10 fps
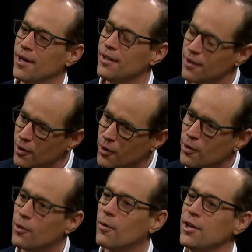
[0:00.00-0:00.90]
It was
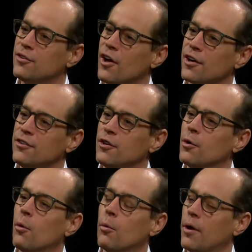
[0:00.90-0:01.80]
awesome. Great talking to
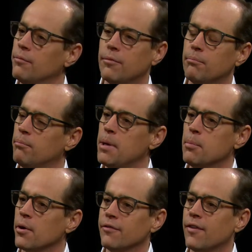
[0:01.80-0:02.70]
you. Yeah.
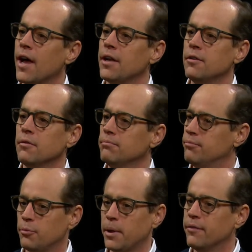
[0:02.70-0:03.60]
People can find you,
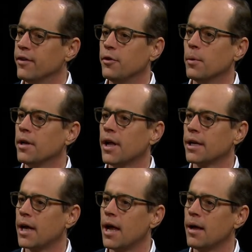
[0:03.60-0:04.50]

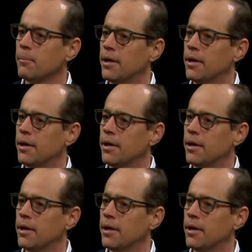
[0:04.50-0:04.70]
speed51.com,